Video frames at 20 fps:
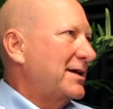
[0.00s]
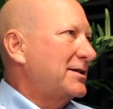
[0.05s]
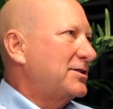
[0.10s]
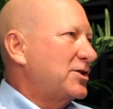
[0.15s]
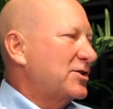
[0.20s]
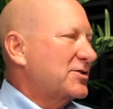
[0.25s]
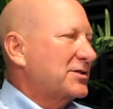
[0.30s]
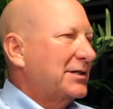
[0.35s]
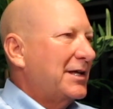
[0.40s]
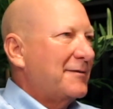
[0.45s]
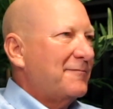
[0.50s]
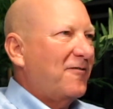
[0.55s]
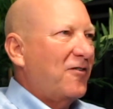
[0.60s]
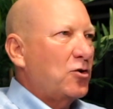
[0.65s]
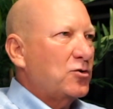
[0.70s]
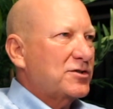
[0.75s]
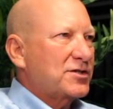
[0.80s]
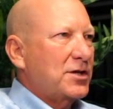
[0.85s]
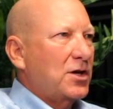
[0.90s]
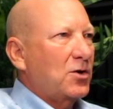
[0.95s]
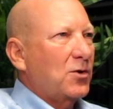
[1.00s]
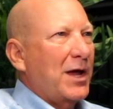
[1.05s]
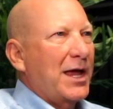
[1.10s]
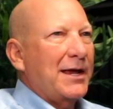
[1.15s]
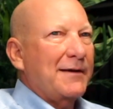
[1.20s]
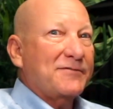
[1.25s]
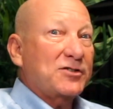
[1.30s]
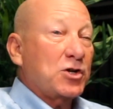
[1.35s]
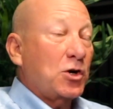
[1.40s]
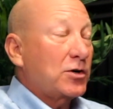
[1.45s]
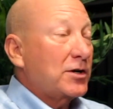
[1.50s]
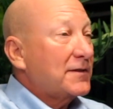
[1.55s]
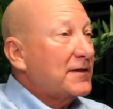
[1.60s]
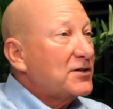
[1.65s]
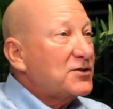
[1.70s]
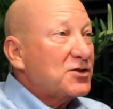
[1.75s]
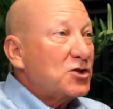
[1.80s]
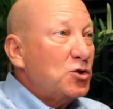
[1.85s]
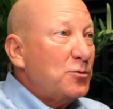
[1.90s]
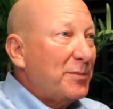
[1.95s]
and just let folks know, hey, I've started
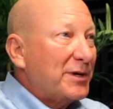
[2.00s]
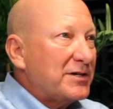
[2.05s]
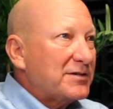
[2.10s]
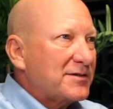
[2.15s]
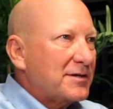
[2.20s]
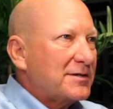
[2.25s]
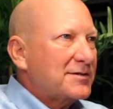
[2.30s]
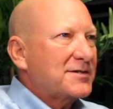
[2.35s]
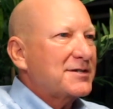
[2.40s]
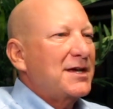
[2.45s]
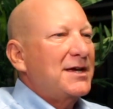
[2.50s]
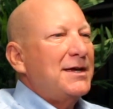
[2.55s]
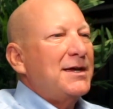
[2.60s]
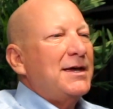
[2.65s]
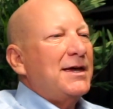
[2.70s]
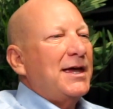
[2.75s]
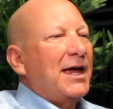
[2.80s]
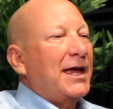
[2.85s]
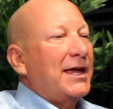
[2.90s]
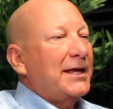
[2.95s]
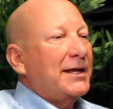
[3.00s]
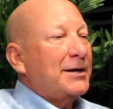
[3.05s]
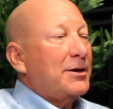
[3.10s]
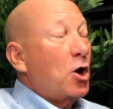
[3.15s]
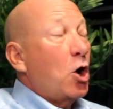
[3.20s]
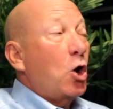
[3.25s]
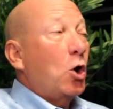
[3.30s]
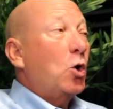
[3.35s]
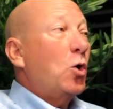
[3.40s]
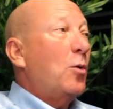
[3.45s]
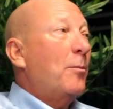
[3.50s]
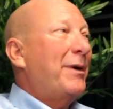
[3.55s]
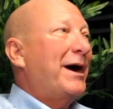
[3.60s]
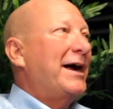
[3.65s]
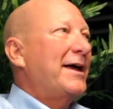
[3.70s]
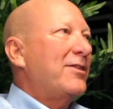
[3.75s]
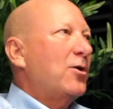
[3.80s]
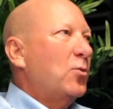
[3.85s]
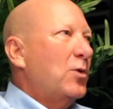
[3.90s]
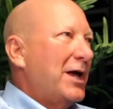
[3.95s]
this new business, and oh,
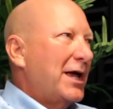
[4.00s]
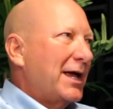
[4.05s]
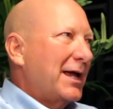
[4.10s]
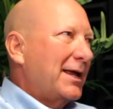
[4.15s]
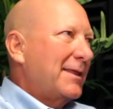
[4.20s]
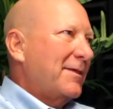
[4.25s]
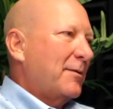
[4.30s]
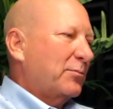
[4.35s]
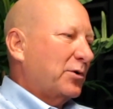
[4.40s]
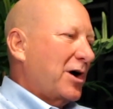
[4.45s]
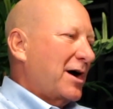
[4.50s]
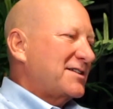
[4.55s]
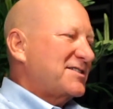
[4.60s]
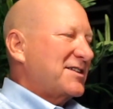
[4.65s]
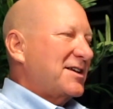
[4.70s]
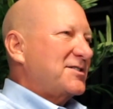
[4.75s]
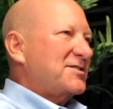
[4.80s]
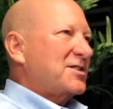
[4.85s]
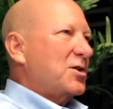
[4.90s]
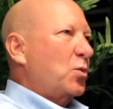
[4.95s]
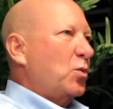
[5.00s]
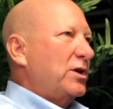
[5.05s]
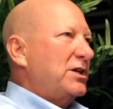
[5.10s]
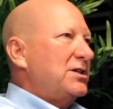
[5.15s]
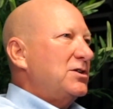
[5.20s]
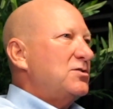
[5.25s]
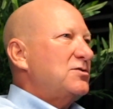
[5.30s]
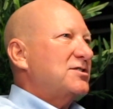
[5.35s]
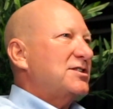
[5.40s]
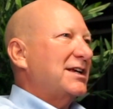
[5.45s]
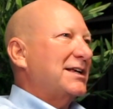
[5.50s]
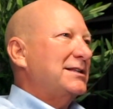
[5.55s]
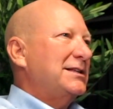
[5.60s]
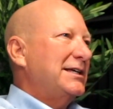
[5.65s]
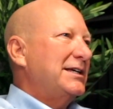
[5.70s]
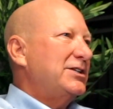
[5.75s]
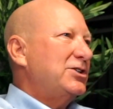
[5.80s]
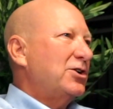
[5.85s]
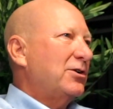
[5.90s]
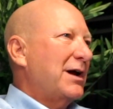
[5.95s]
by the way, the process that we use to
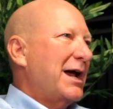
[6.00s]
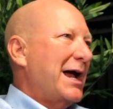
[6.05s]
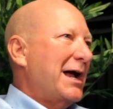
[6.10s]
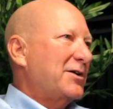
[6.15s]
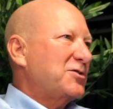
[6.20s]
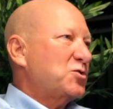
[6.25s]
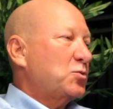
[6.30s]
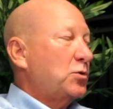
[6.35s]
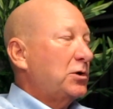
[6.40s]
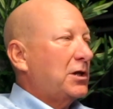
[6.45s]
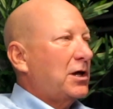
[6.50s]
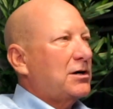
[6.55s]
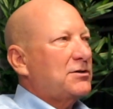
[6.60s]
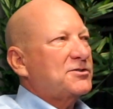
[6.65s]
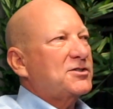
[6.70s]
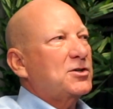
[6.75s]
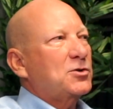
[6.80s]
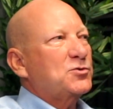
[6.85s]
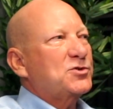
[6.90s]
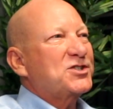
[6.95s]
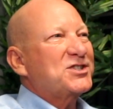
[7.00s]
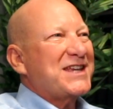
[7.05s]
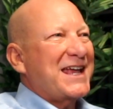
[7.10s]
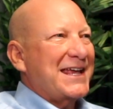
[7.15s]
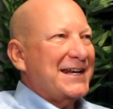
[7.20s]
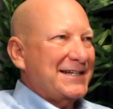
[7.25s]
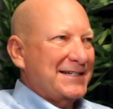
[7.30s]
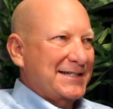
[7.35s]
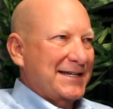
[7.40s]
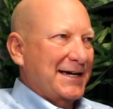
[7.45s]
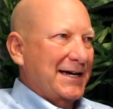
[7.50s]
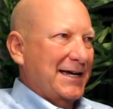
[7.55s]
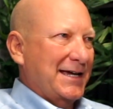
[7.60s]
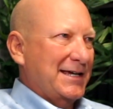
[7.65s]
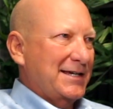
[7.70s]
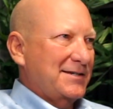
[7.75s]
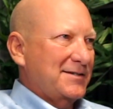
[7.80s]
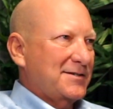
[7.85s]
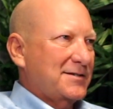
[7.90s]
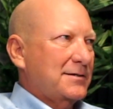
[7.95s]
clean your house will also
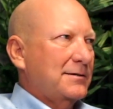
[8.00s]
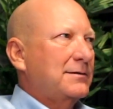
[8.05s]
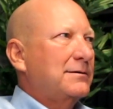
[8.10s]
sanitize.